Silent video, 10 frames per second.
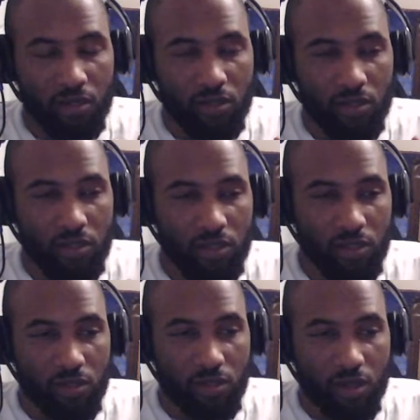Just
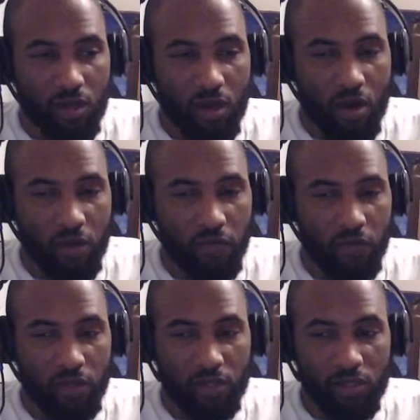
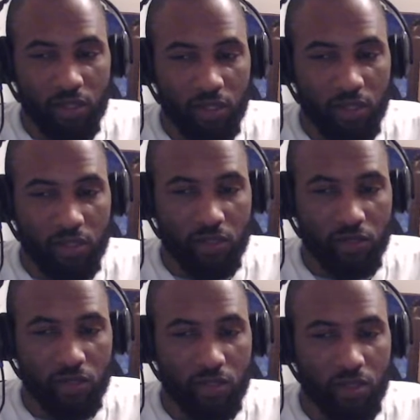heartfelt scenes. It
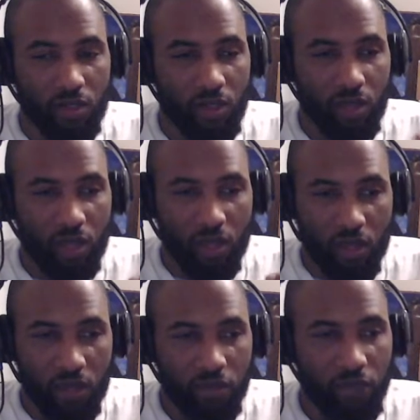just,
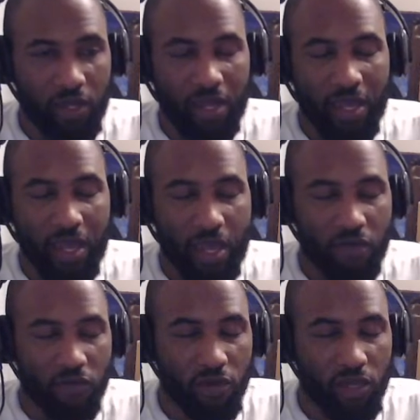love that,
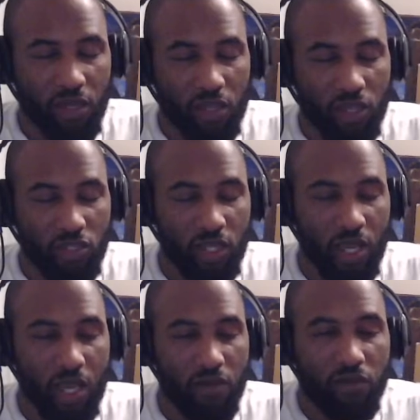every, they touch
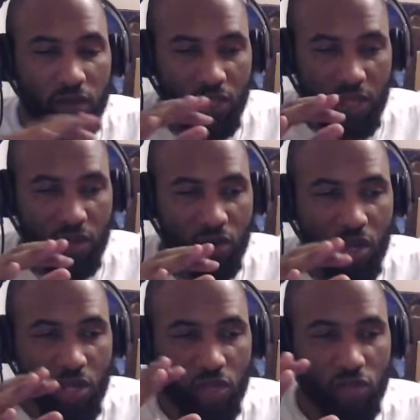everything. I don't know
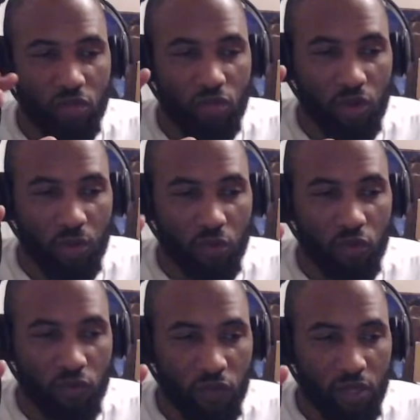how you could do a
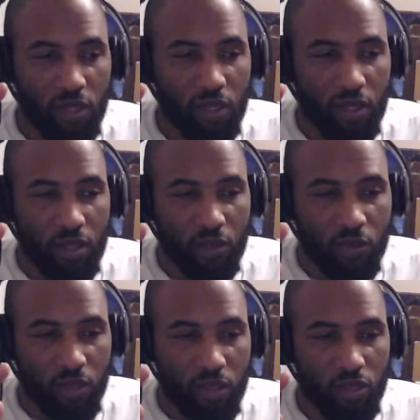movie
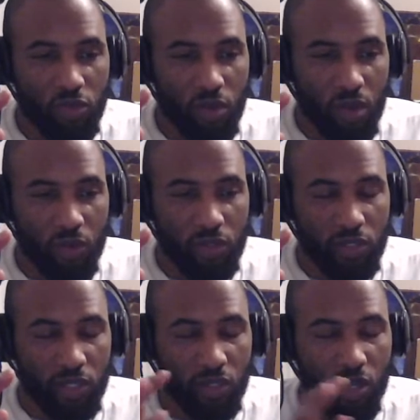within 2 hours
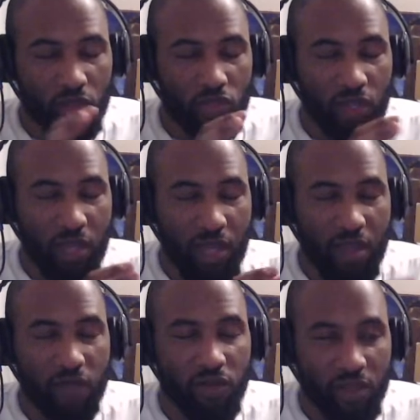and touch on
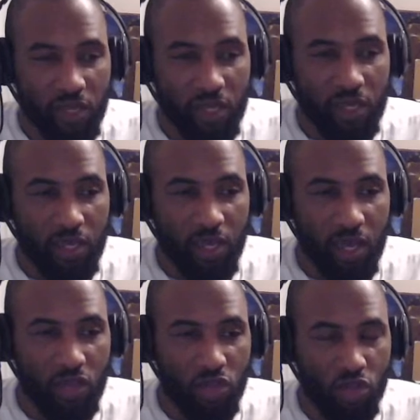everything
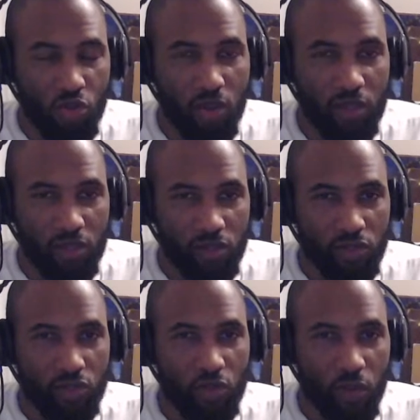and do it
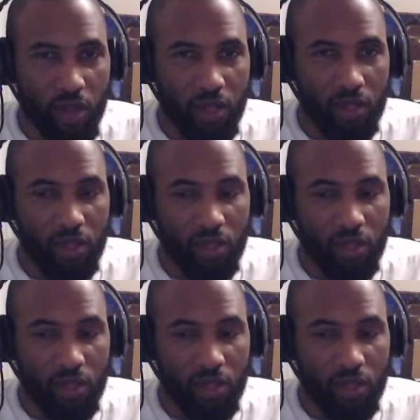so well.